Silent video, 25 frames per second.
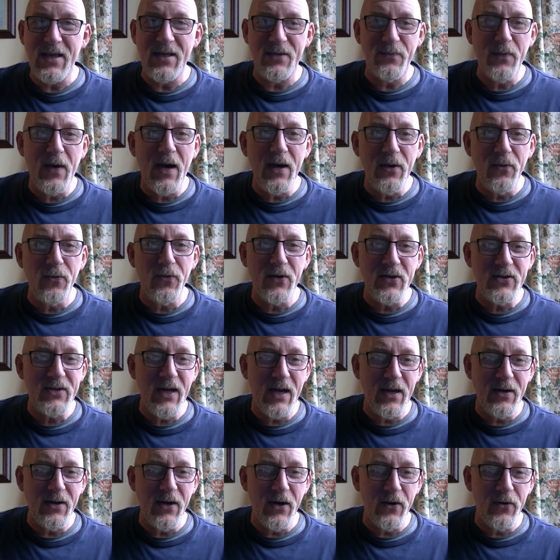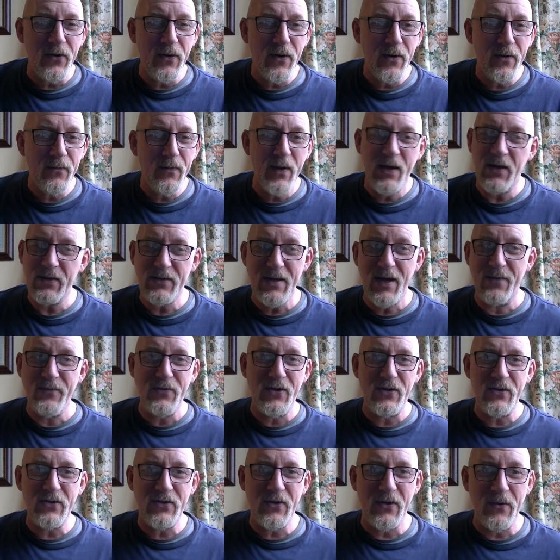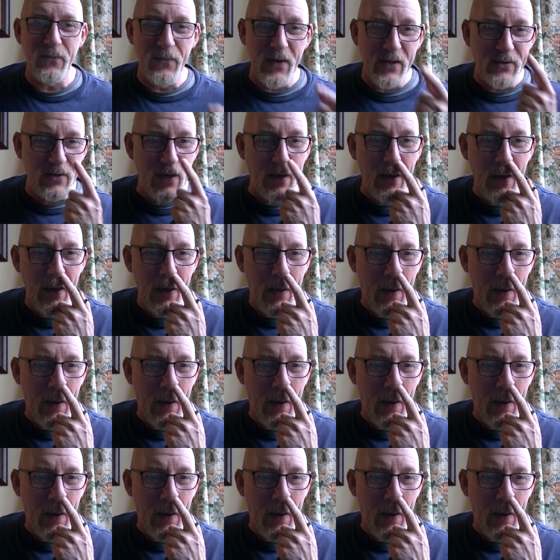but I always say no because I'm just too busy.